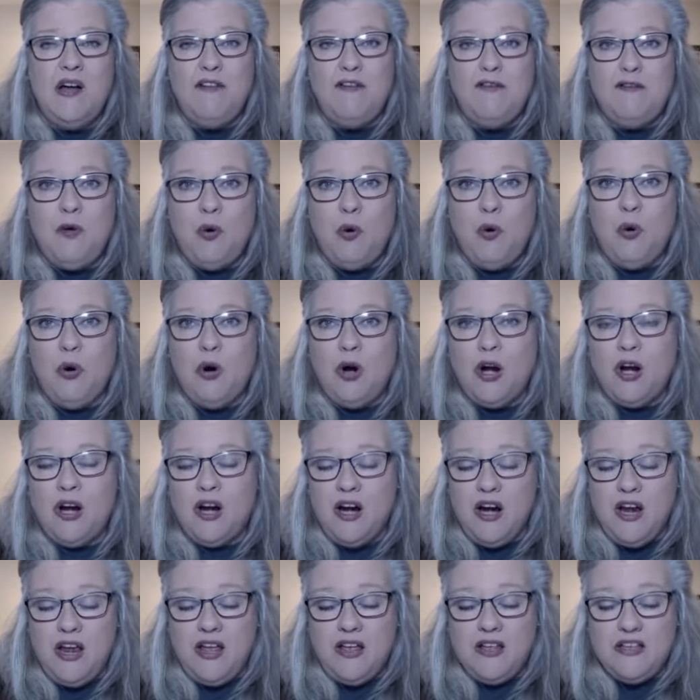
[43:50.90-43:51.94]

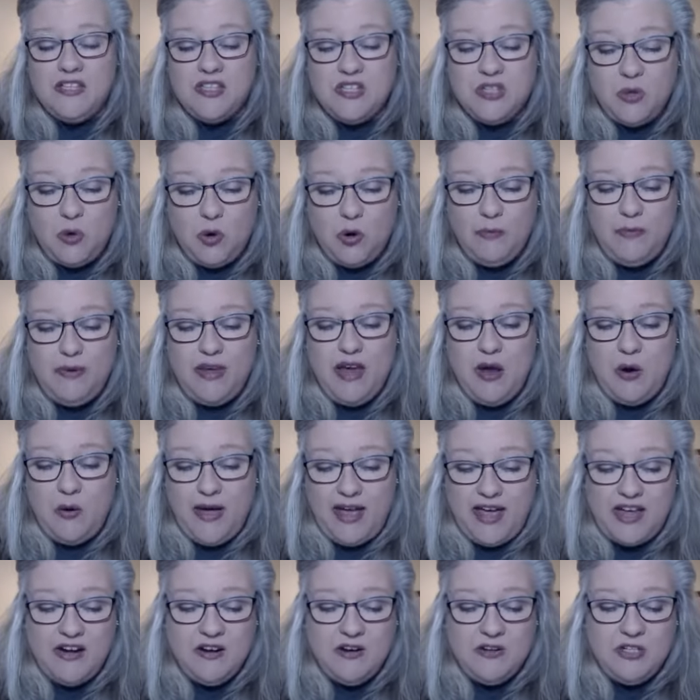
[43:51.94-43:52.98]
for Scorpio
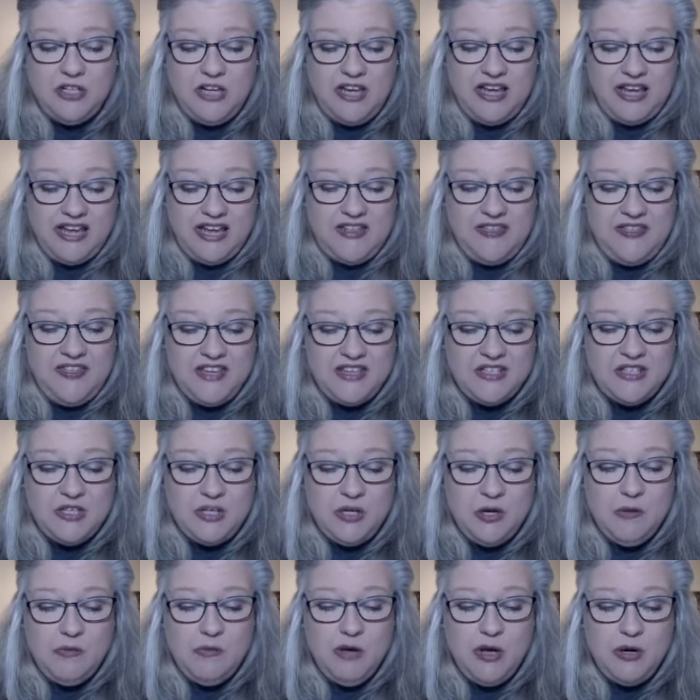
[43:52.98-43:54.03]
energy in this
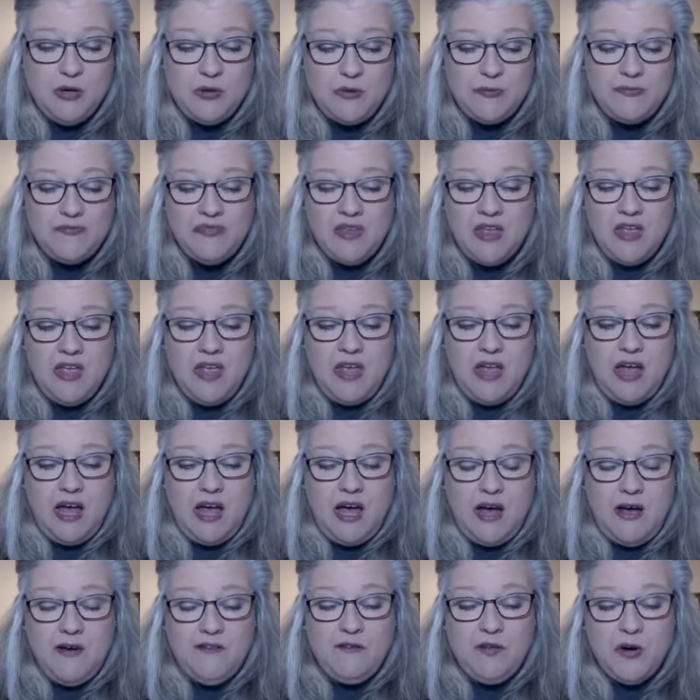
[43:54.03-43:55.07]
new moon.
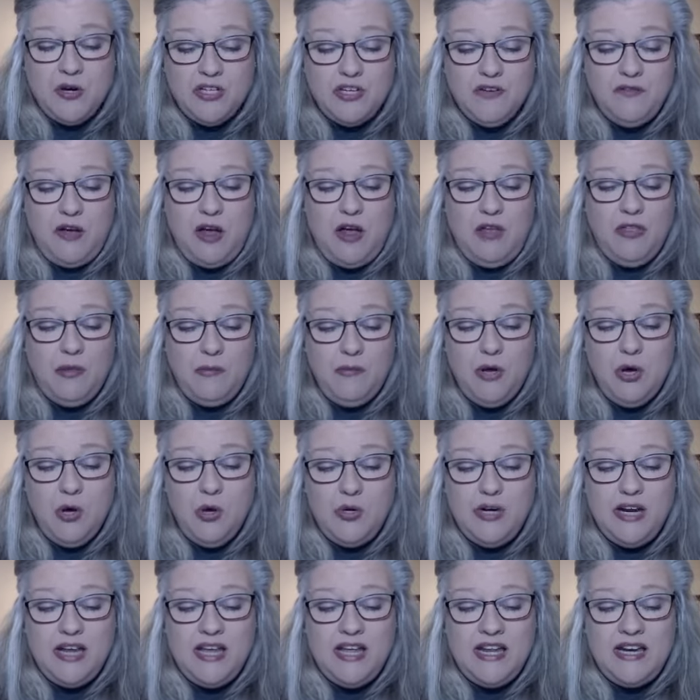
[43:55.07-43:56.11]
Uh, first of all, the
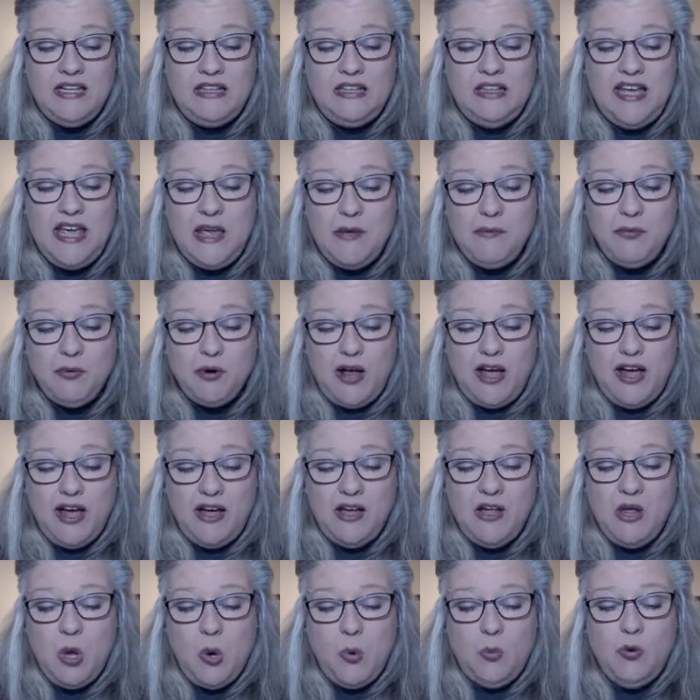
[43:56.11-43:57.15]
moon in
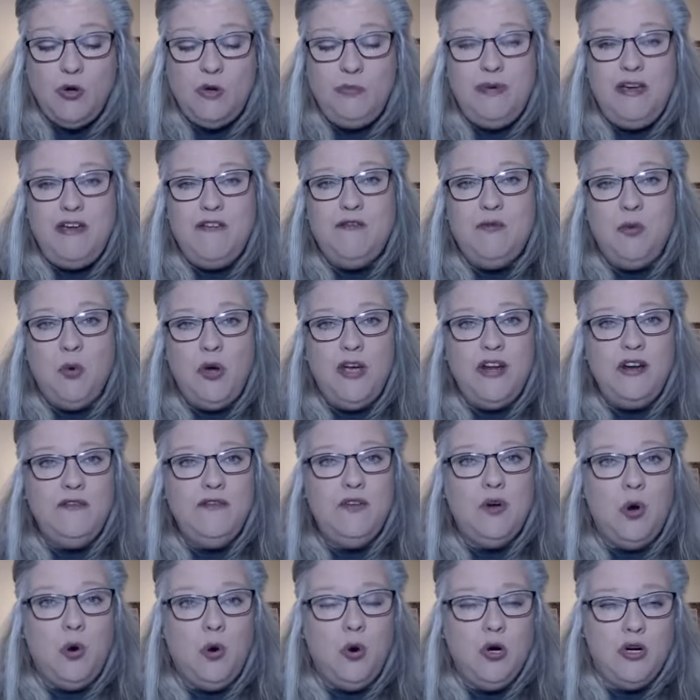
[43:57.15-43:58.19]
Libra will be void
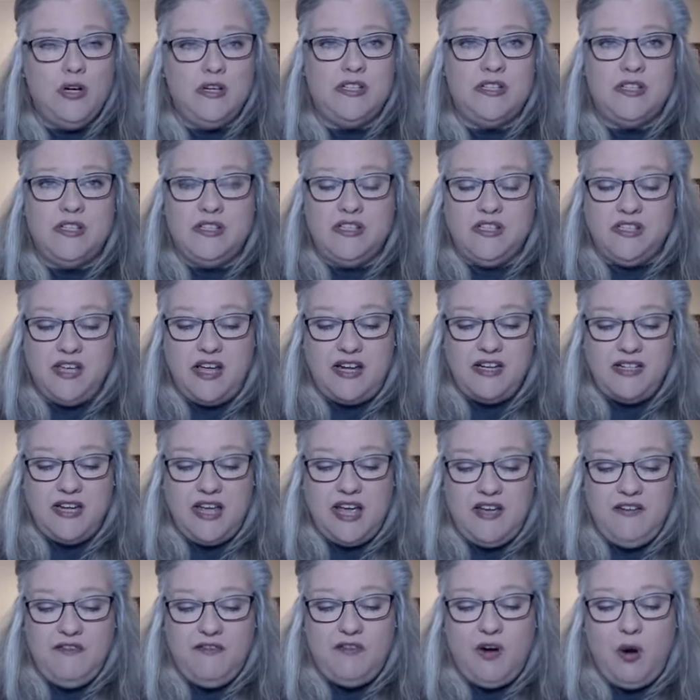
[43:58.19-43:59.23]
of course
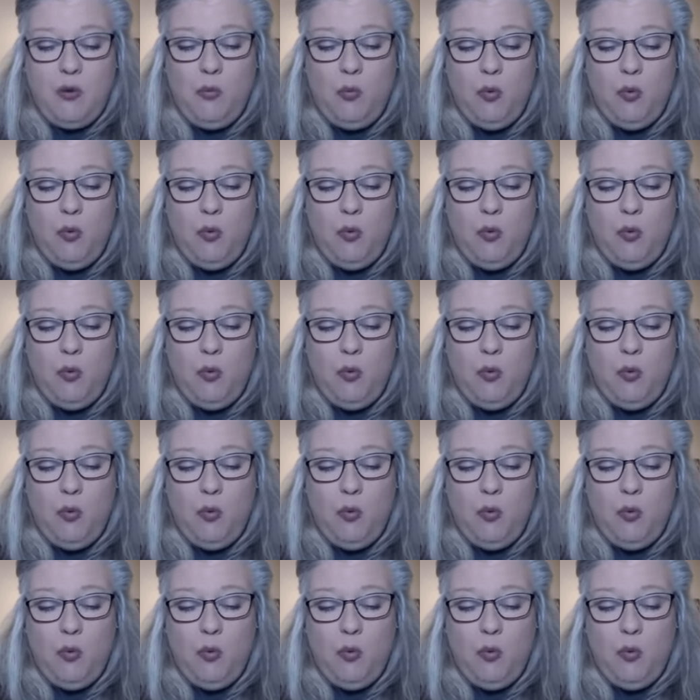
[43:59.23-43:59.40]
Sunday from